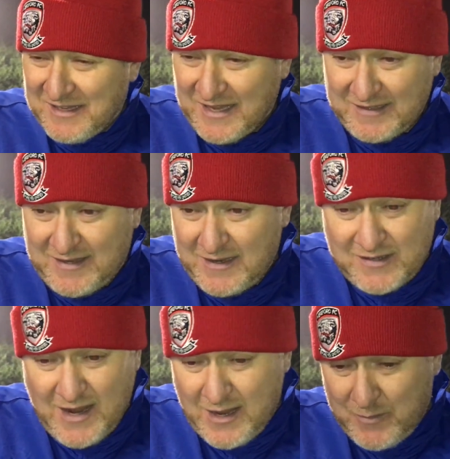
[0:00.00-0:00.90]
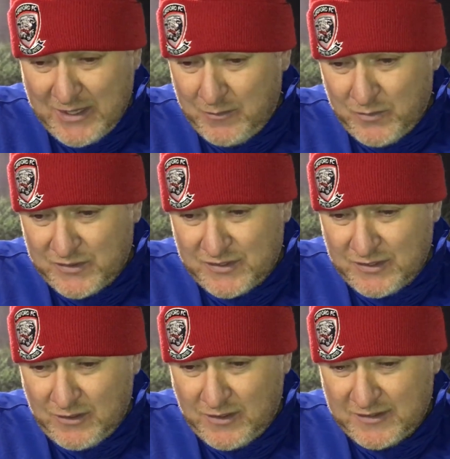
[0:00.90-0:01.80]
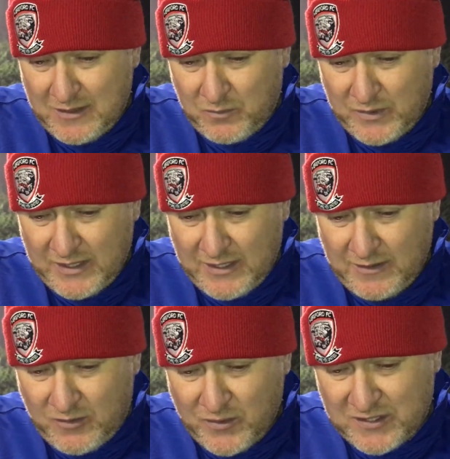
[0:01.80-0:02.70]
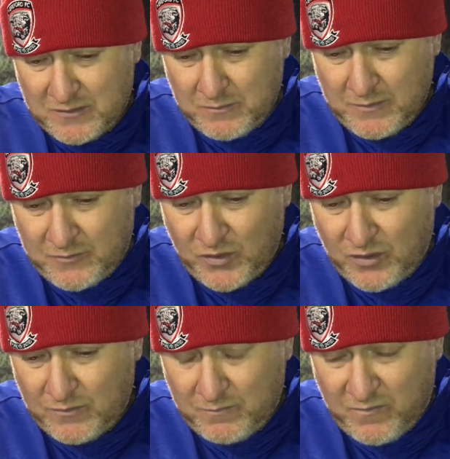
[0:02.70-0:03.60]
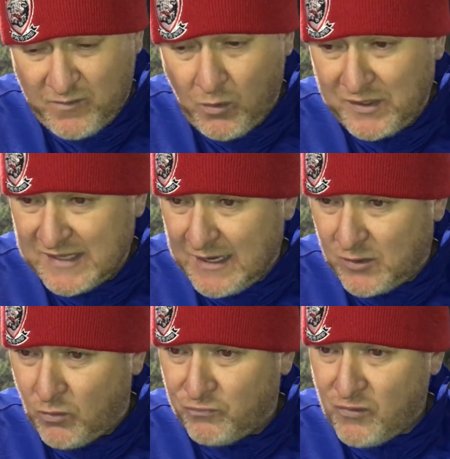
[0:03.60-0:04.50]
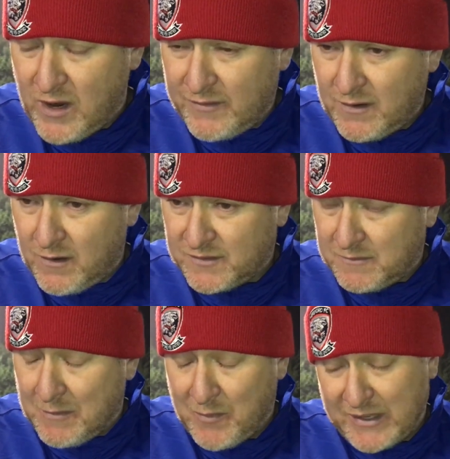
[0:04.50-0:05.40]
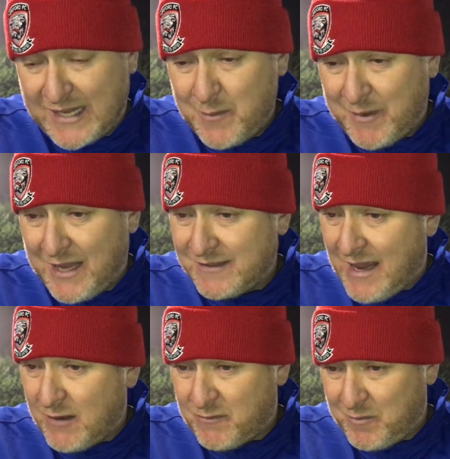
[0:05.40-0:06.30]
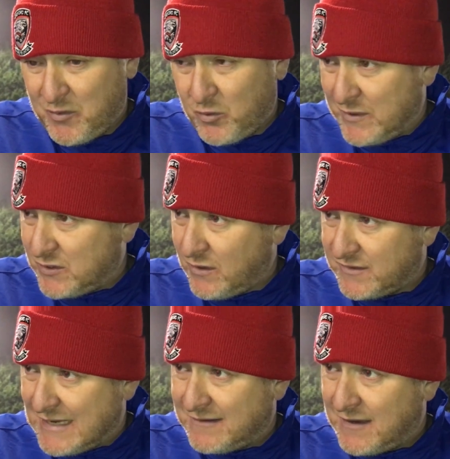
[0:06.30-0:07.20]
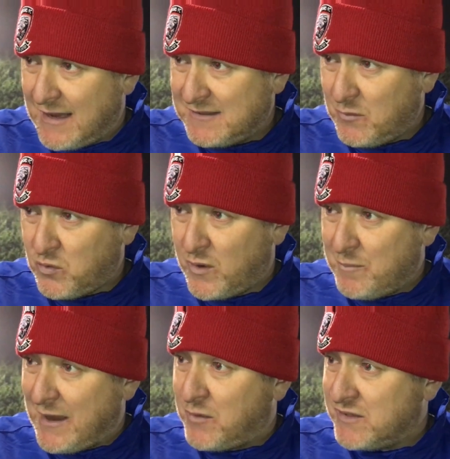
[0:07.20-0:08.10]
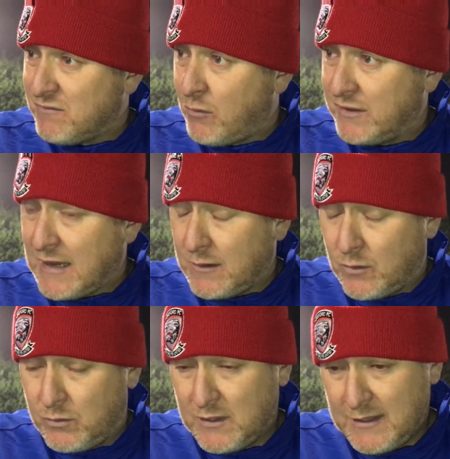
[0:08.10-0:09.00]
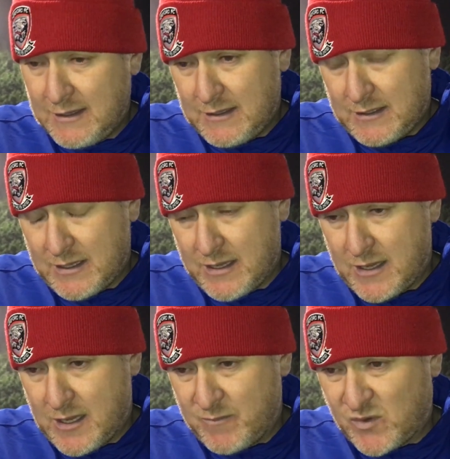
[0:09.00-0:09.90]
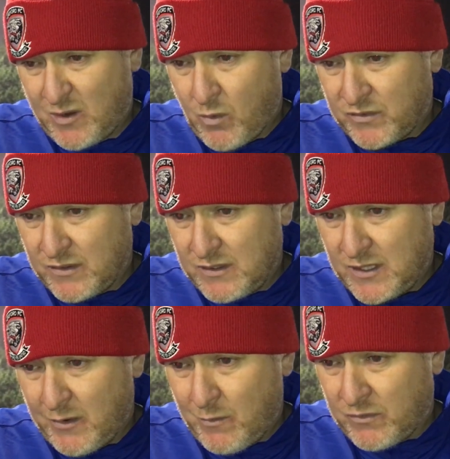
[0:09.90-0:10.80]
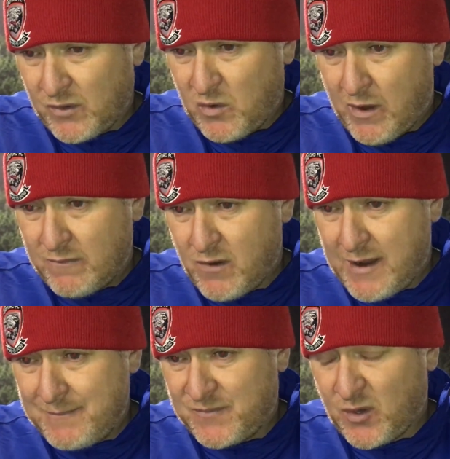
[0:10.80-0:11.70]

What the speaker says: It did, yeah. I mean, it was, like I said, Chris rolled his ankle right at the last, when the keeper kicked it out and referee blew the whistle on Saturday as he was walking back, because he rolled his ankle. So he wasn't quite right.